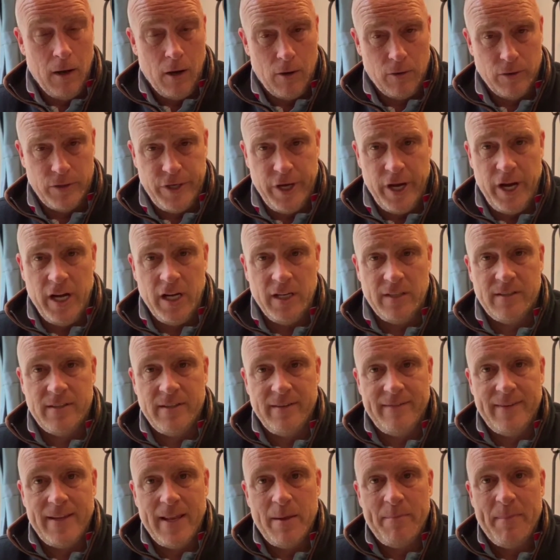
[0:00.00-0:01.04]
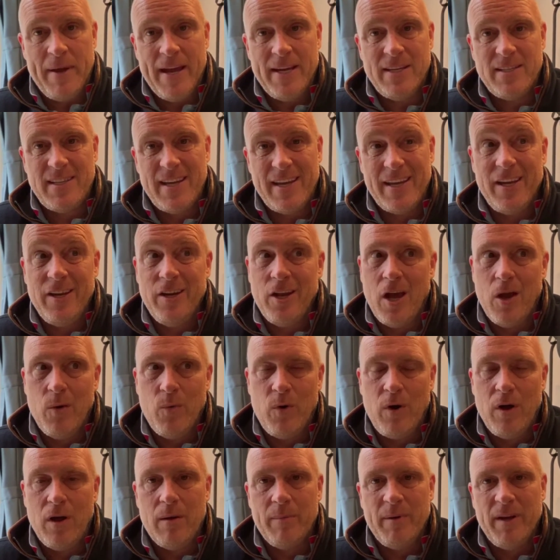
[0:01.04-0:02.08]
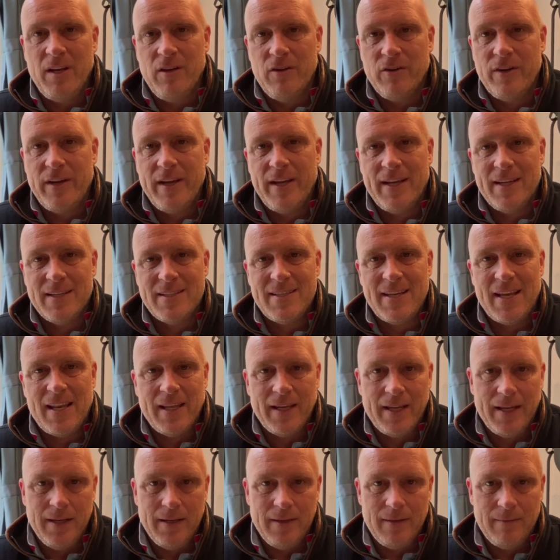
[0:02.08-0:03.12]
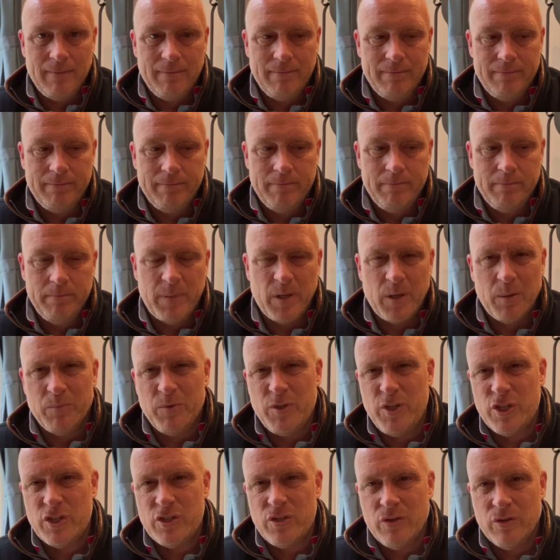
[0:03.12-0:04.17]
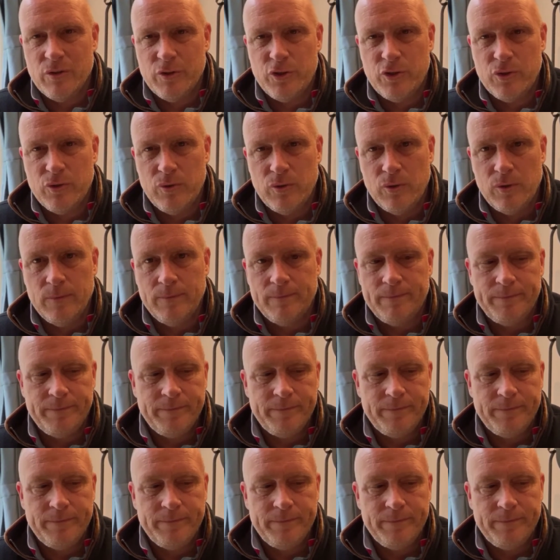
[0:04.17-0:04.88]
Alternatively, they may say, you know what, I've been looking at selling it, but I'm just not sure.